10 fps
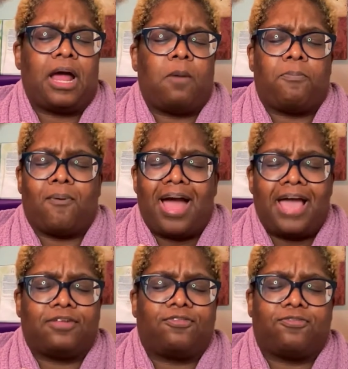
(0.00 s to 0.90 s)
our
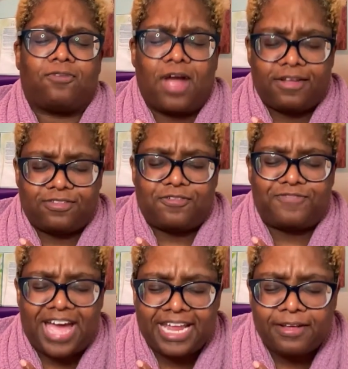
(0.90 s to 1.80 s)
pride, to, to
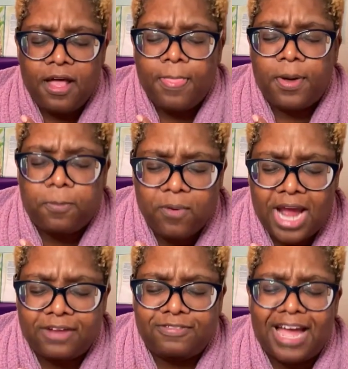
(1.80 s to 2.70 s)
fight the
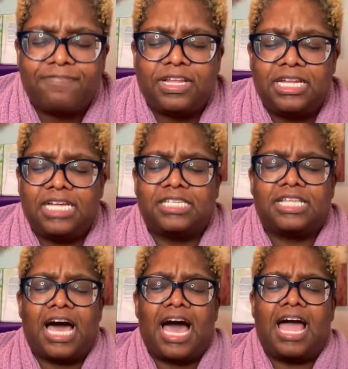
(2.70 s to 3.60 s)
pride of life, the lust of
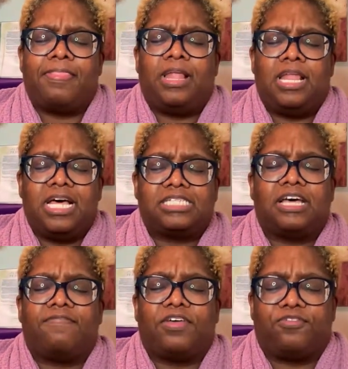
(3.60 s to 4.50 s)
the eye, the lust
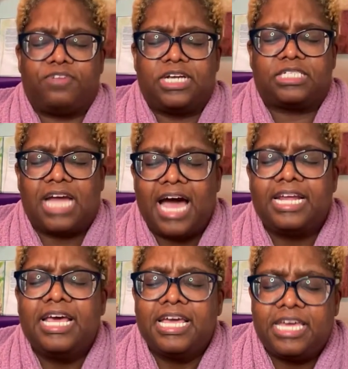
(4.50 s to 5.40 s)
of the flesh, God.
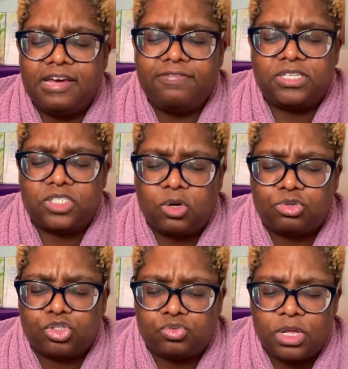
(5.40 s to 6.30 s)
Give us your
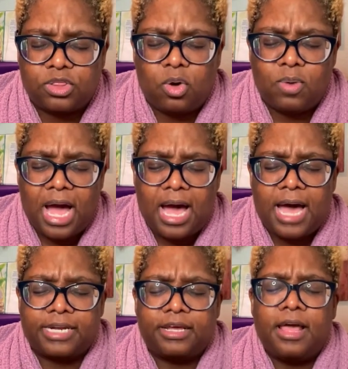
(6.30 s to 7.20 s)
strength, oh
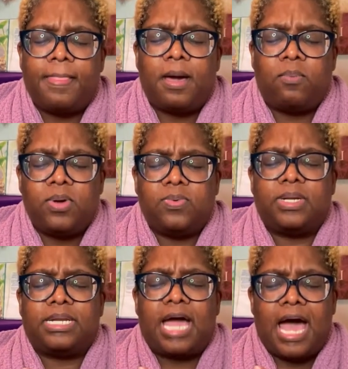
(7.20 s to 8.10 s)
God, that we will
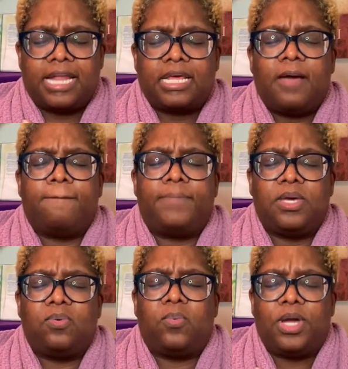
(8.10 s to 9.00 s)
not
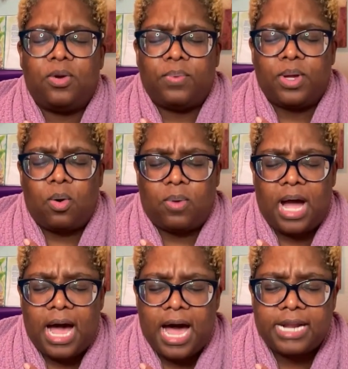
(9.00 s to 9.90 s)
be weary, oh
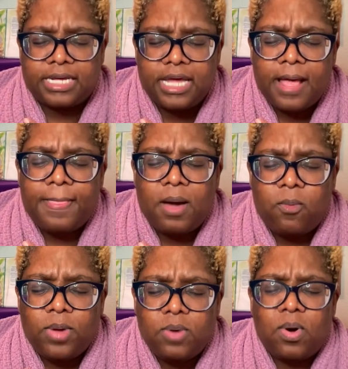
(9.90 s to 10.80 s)
God, that
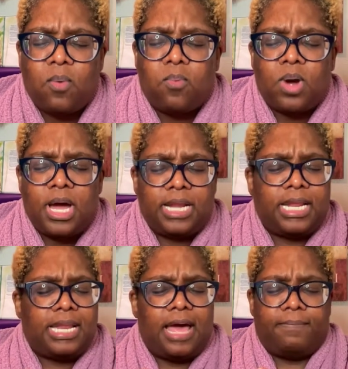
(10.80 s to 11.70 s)
we will run
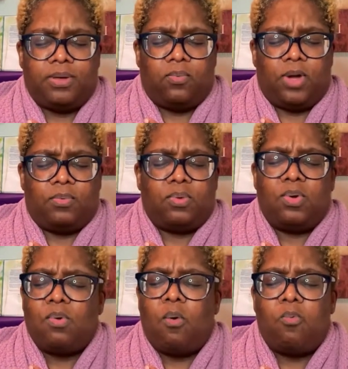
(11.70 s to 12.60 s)
and not be weary. We
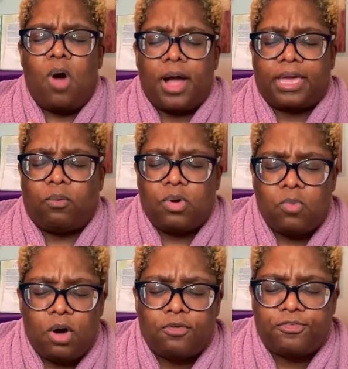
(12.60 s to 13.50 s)
will walk and we
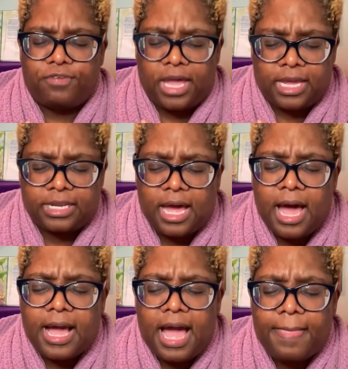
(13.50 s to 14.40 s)
won't fade.
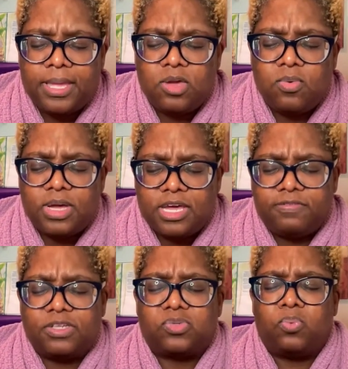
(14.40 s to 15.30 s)
God, that you will
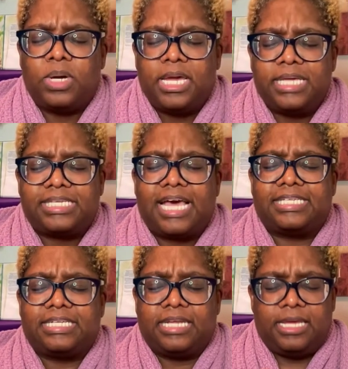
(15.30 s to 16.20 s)
give us wings
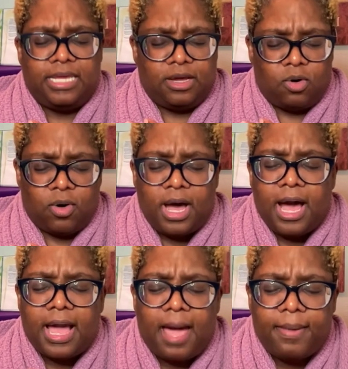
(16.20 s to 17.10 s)
as an eagle.
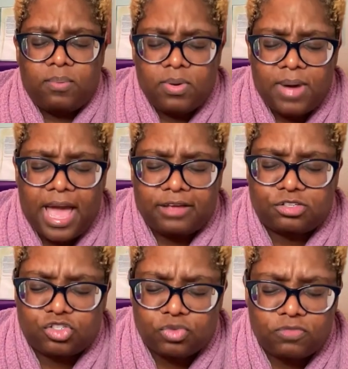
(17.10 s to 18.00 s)
God, that we will have
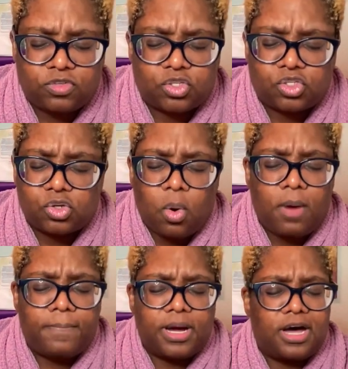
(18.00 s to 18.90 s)
strength to soar
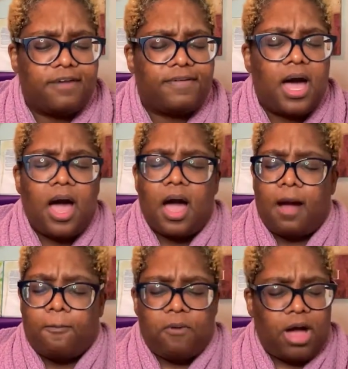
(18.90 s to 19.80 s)
above
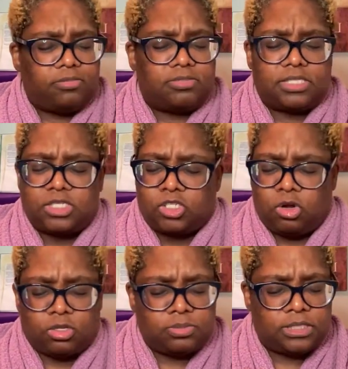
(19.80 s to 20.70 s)
our problems and
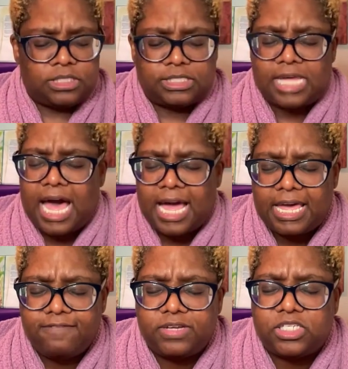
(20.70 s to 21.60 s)
circumstances. God,
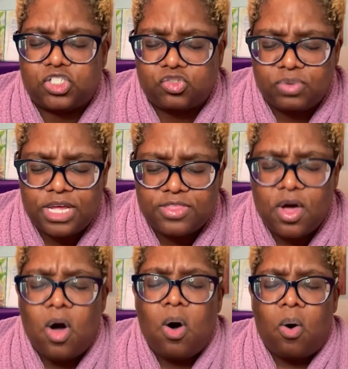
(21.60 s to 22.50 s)
give us strength
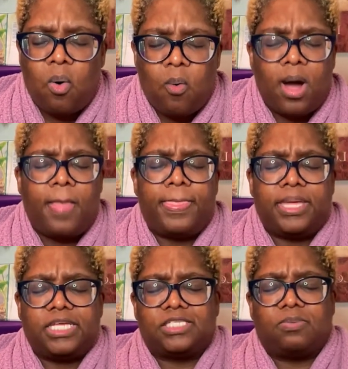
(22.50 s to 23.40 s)
on
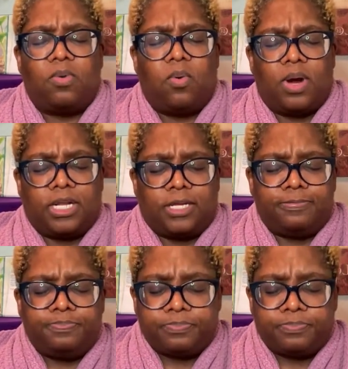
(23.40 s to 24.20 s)
this morning.